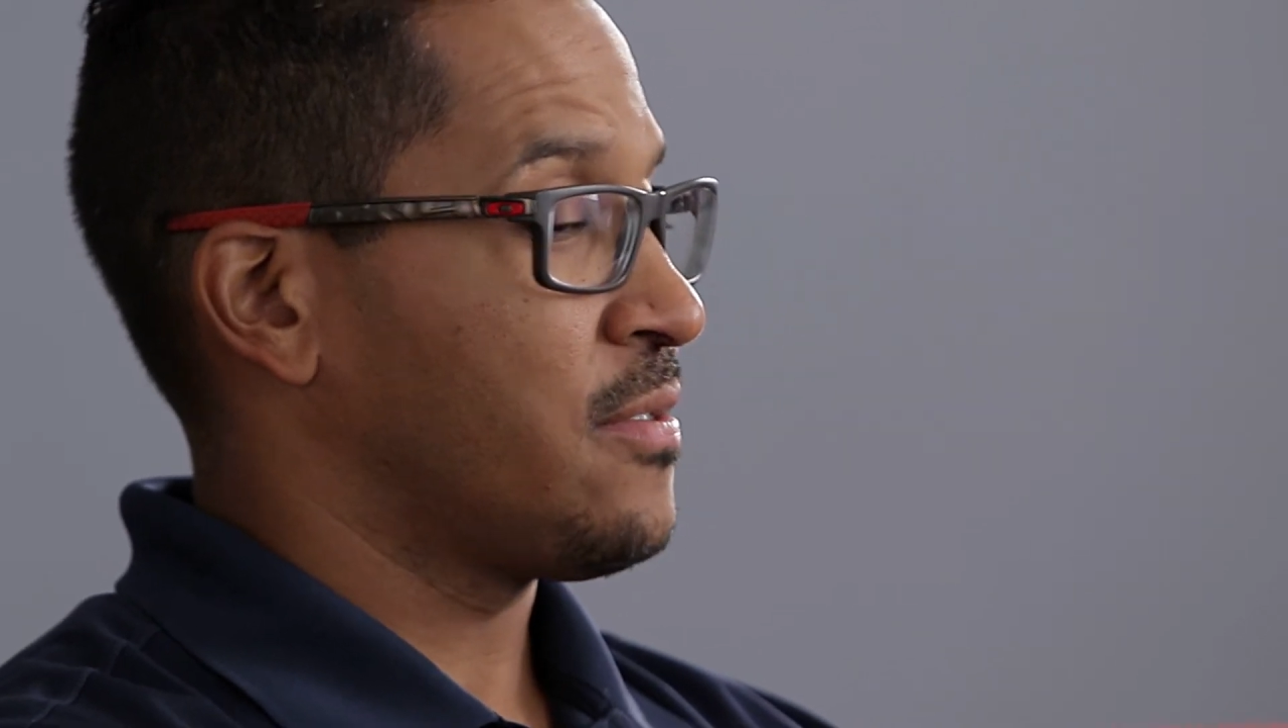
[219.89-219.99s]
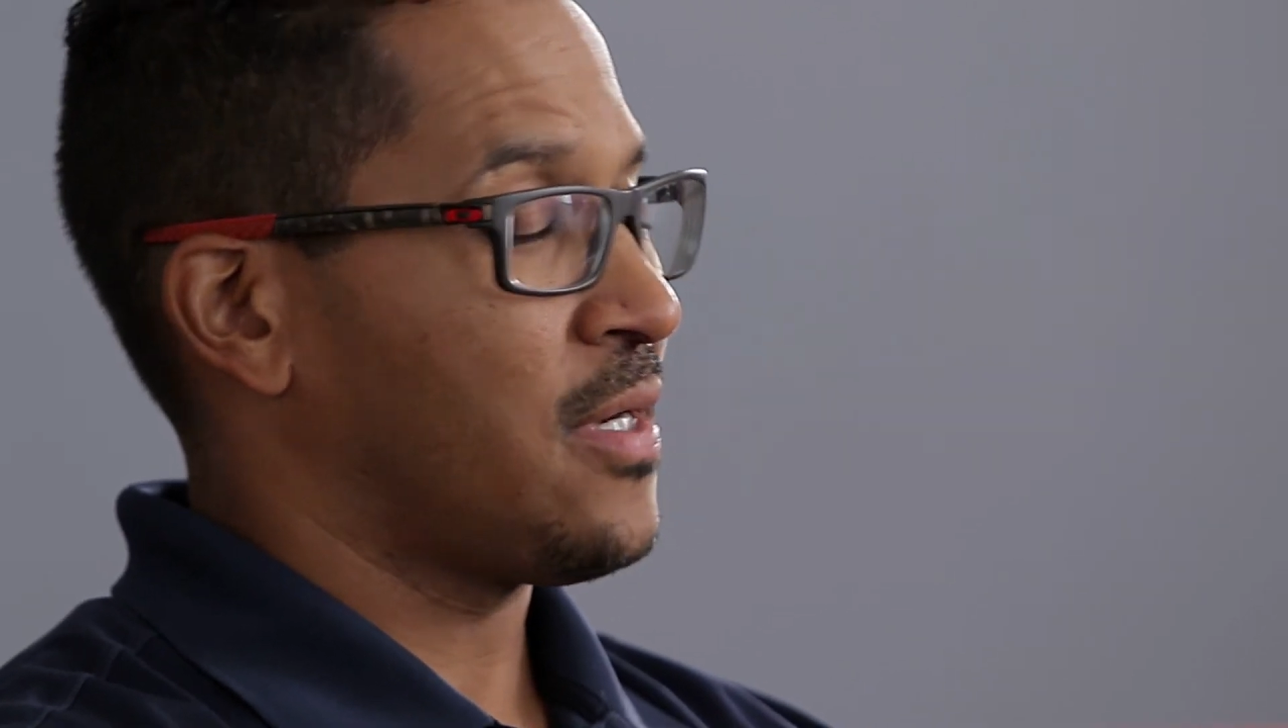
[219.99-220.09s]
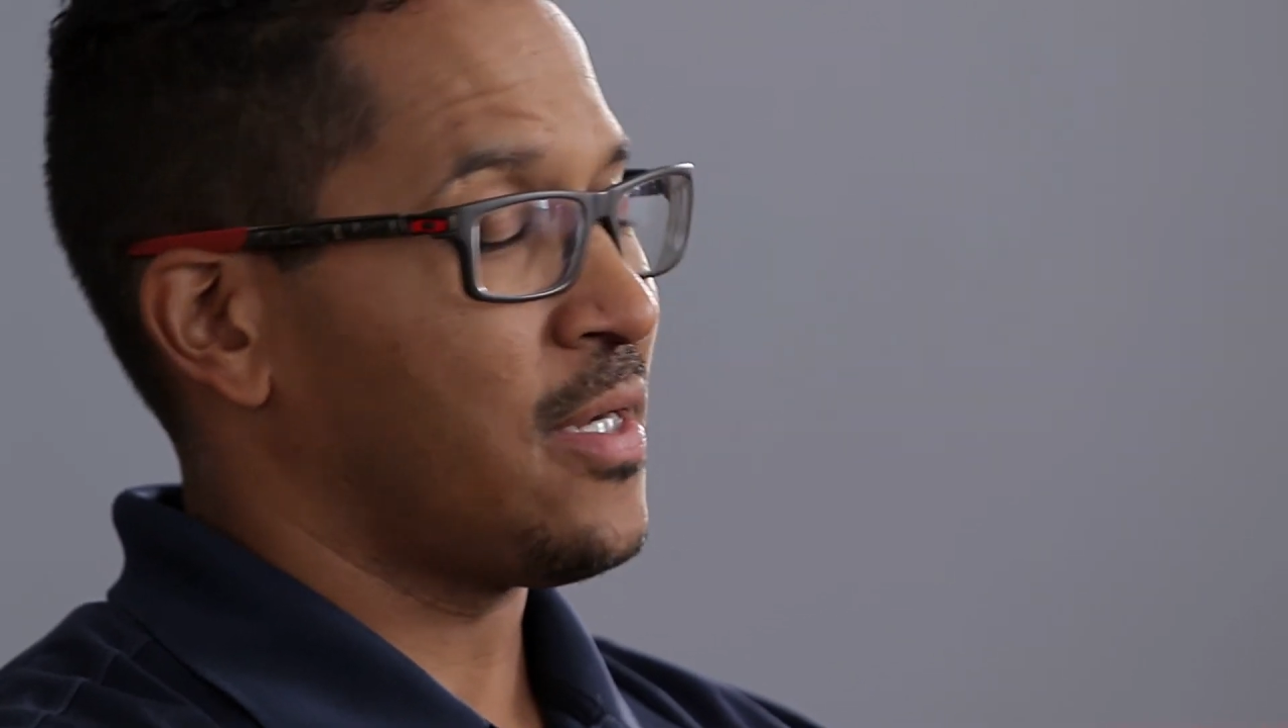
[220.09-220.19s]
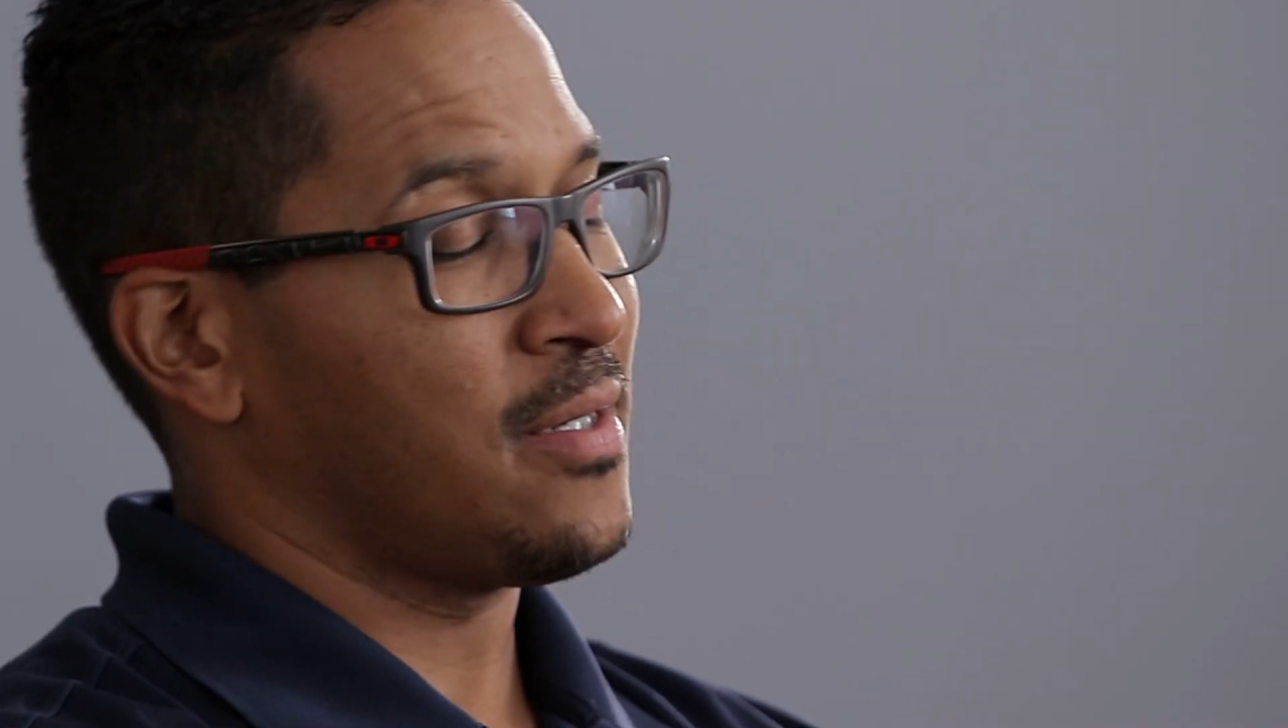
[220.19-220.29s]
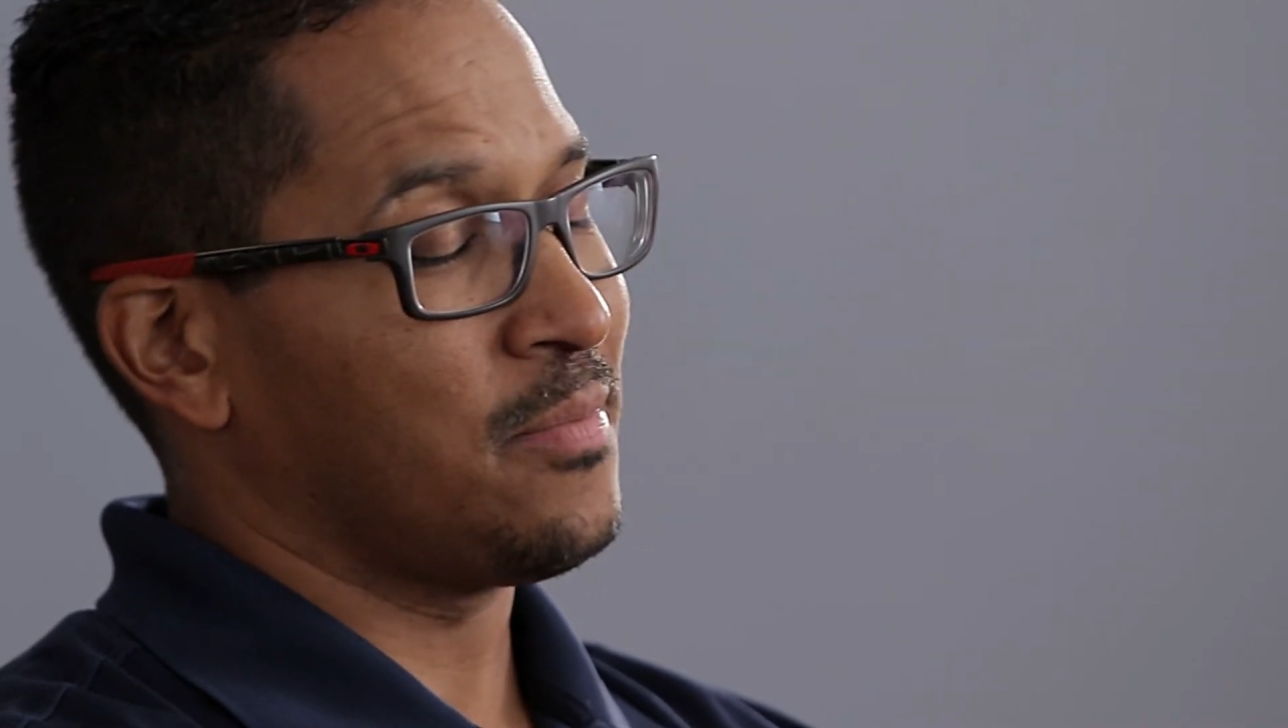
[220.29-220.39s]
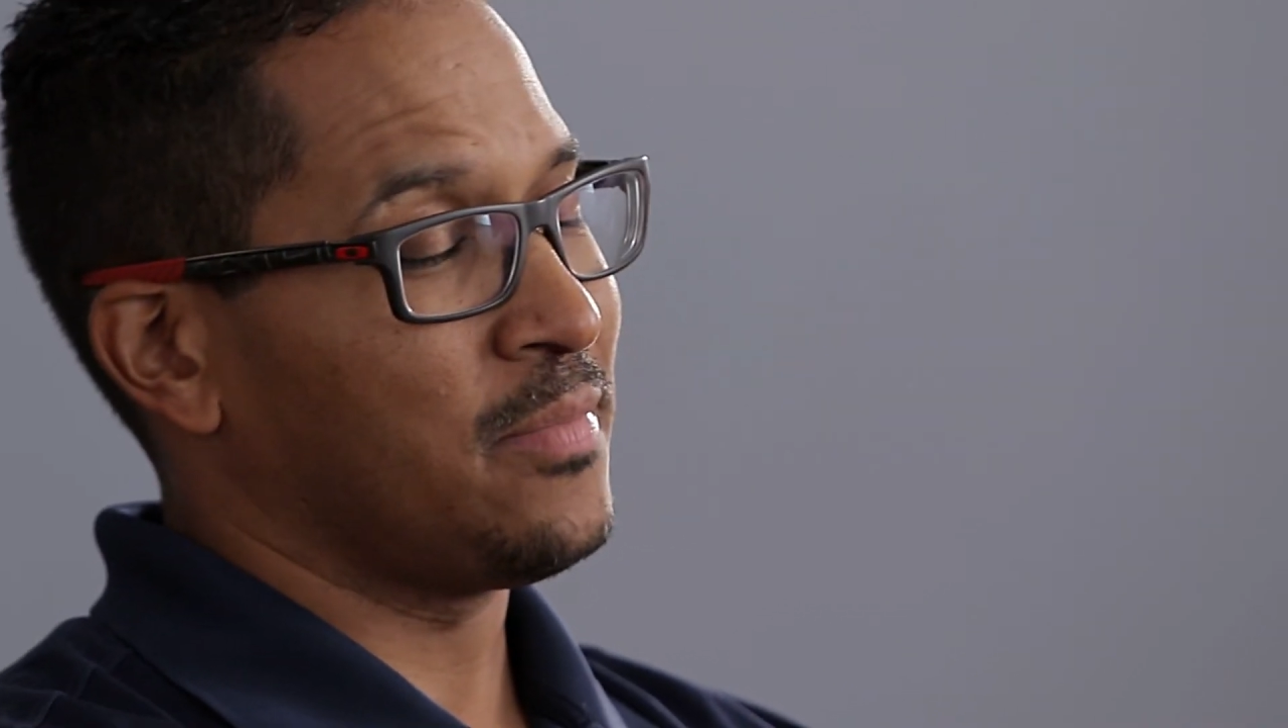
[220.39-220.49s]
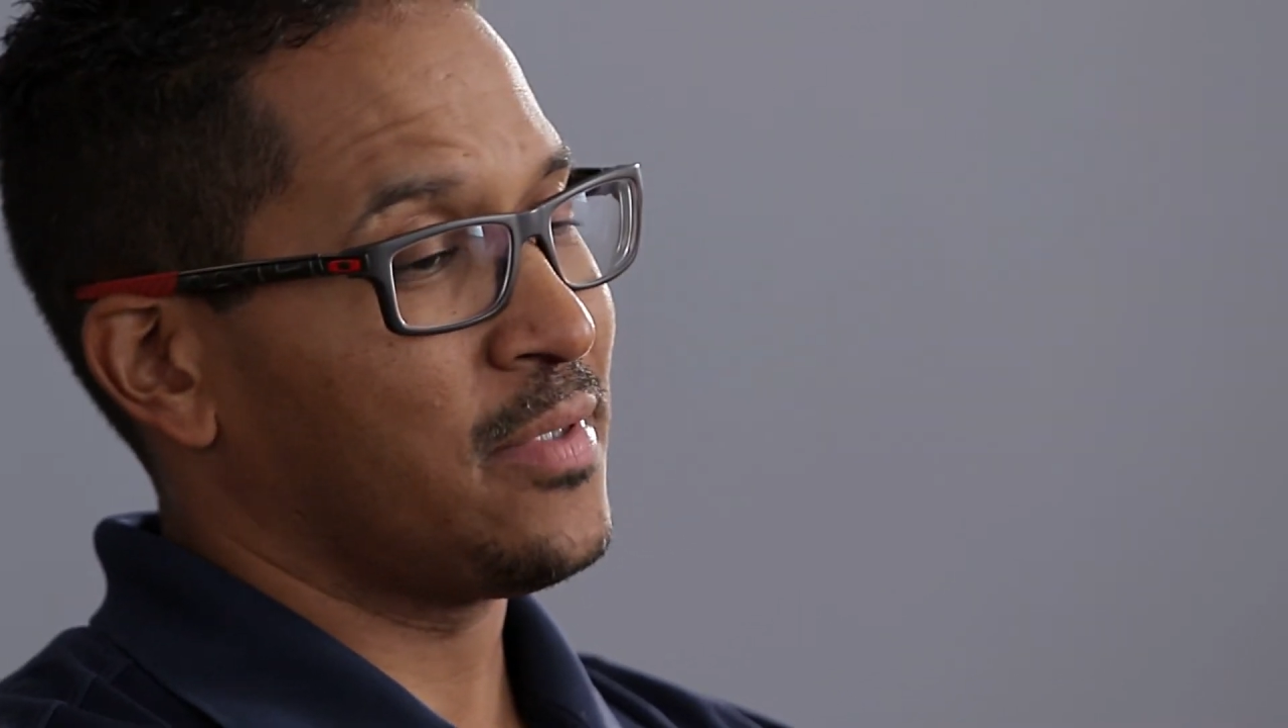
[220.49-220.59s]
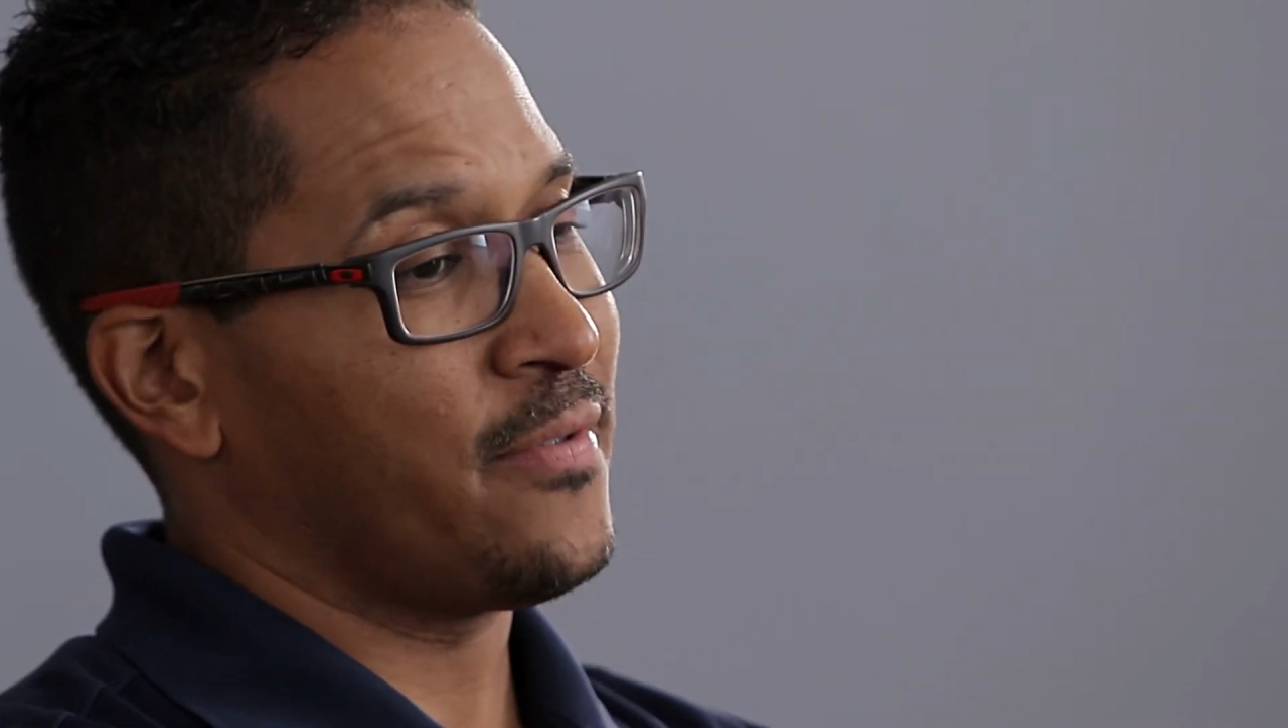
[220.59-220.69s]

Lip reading: the